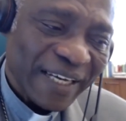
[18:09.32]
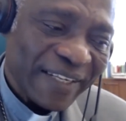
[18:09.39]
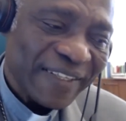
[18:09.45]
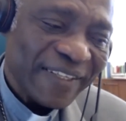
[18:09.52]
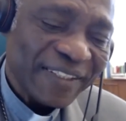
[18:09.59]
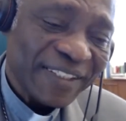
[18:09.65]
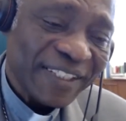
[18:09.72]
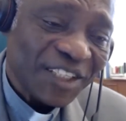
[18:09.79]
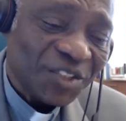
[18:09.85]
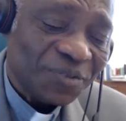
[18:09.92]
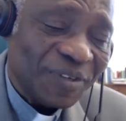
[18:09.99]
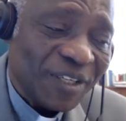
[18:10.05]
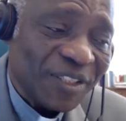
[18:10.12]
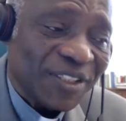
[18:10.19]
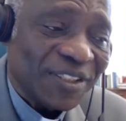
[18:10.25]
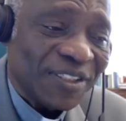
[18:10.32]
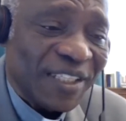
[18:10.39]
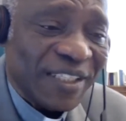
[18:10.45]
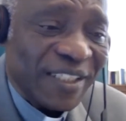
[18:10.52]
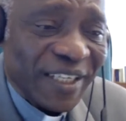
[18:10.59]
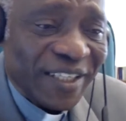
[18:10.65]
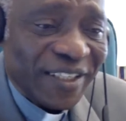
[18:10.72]
this expression,
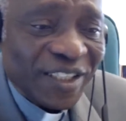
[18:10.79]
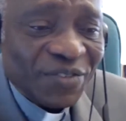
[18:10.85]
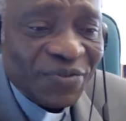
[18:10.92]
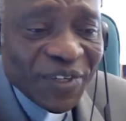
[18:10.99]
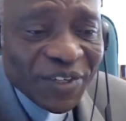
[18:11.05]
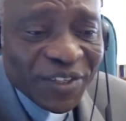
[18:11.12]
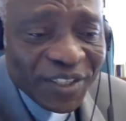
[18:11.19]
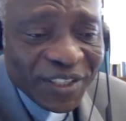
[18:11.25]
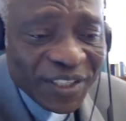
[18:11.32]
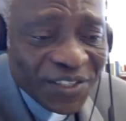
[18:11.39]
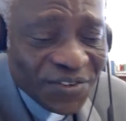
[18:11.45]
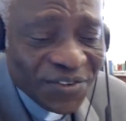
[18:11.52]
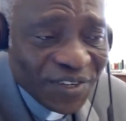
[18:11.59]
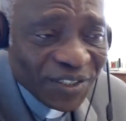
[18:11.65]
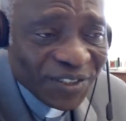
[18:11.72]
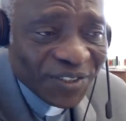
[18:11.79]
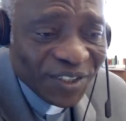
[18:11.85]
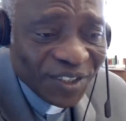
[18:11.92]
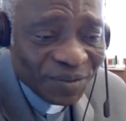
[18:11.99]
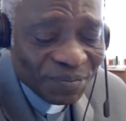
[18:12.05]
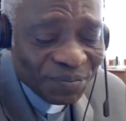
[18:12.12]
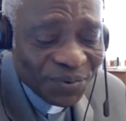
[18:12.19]
again, is very interesting
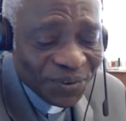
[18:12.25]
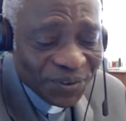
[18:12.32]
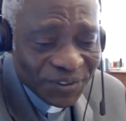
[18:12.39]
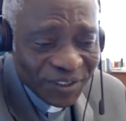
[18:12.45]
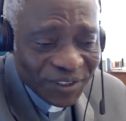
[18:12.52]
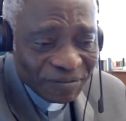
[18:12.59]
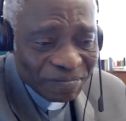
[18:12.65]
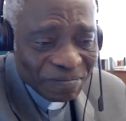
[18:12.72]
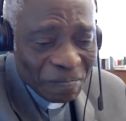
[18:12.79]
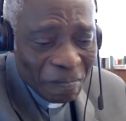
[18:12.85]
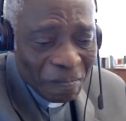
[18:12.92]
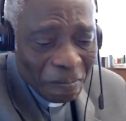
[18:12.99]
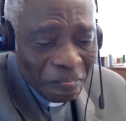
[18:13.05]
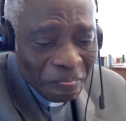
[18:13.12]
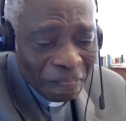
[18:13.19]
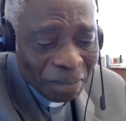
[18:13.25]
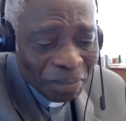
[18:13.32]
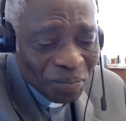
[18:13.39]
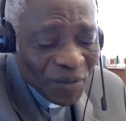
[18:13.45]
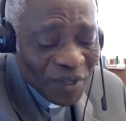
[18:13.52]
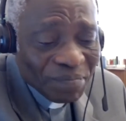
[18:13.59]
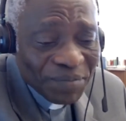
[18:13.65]
and important.
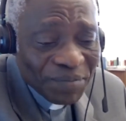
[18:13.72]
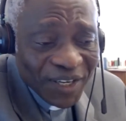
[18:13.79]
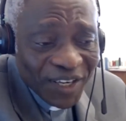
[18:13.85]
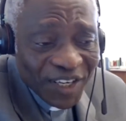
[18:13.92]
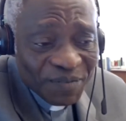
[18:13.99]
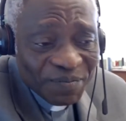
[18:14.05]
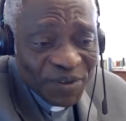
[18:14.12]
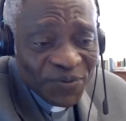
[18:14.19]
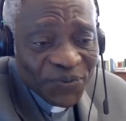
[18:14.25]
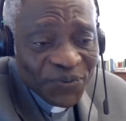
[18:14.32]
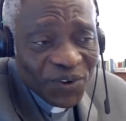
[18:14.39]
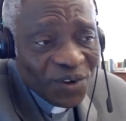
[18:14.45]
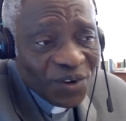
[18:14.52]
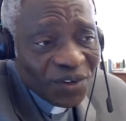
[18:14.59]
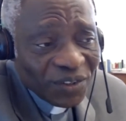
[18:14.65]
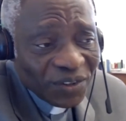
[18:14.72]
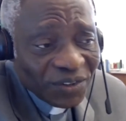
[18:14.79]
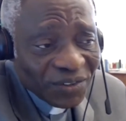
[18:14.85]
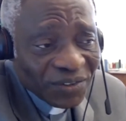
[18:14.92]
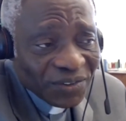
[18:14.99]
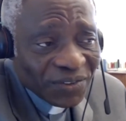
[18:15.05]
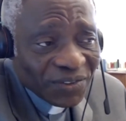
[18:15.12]
Because before
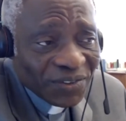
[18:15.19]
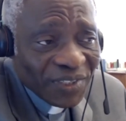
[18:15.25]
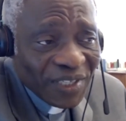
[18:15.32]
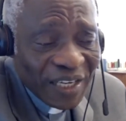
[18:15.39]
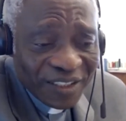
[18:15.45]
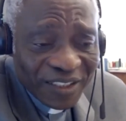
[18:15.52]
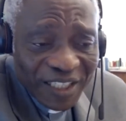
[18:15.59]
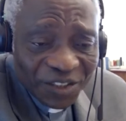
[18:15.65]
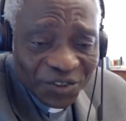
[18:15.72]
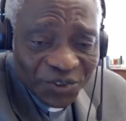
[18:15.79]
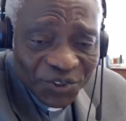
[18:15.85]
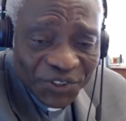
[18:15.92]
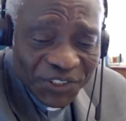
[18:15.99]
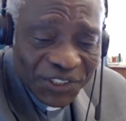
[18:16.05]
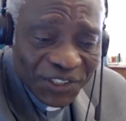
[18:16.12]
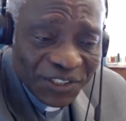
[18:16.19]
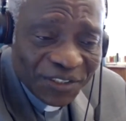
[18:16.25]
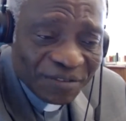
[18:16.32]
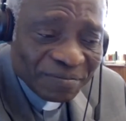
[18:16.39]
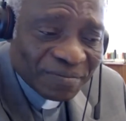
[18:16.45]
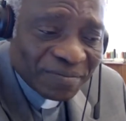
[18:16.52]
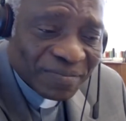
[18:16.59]
Laudato
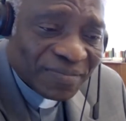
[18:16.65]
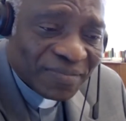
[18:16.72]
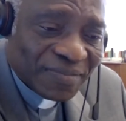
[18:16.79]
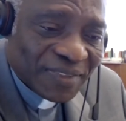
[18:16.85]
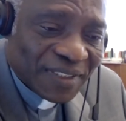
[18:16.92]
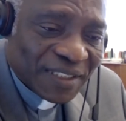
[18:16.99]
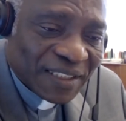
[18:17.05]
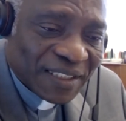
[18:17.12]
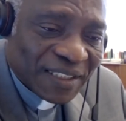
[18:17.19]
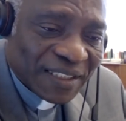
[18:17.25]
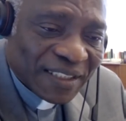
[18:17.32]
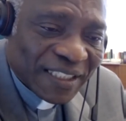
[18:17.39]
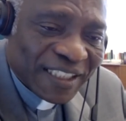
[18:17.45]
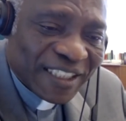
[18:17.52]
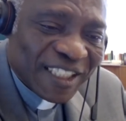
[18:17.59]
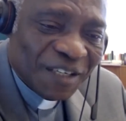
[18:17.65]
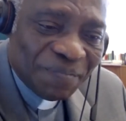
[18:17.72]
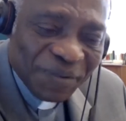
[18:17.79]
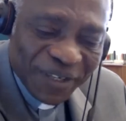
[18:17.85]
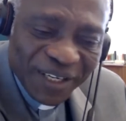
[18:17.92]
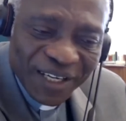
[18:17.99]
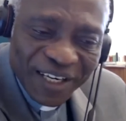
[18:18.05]
Si, the
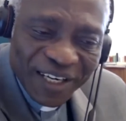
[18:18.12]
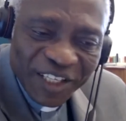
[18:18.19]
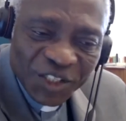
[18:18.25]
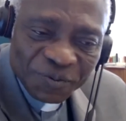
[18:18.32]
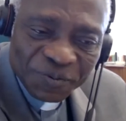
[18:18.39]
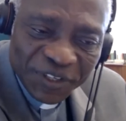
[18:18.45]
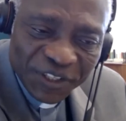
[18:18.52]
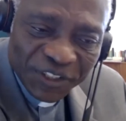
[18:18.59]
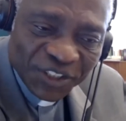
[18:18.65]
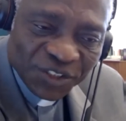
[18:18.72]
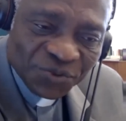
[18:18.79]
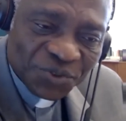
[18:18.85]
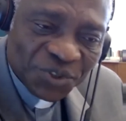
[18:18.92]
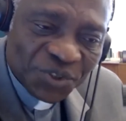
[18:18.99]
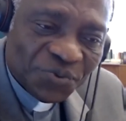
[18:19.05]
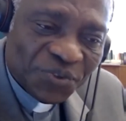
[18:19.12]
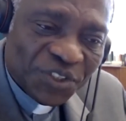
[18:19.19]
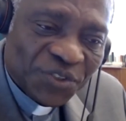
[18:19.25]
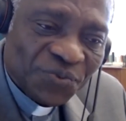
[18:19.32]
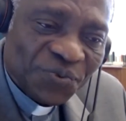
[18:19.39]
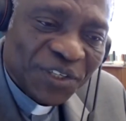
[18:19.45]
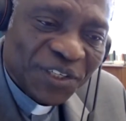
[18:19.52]
typical expression with
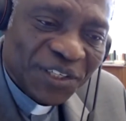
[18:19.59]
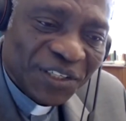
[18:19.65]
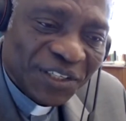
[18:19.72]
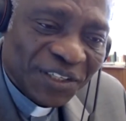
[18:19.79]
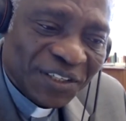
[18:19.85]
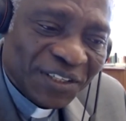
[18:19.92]
which we